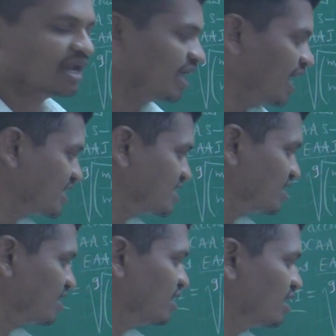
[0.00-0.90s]

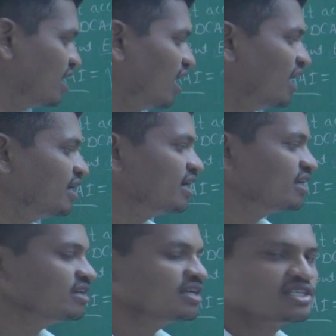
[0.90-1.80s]
reaction
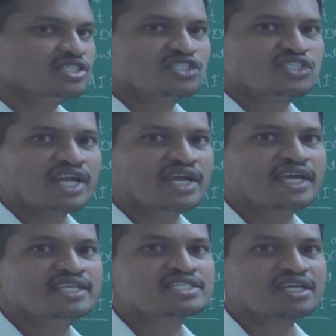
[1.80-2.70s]
under
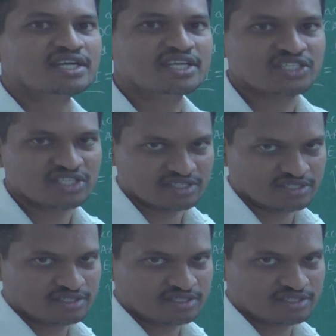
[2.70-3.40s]
standardized conditions,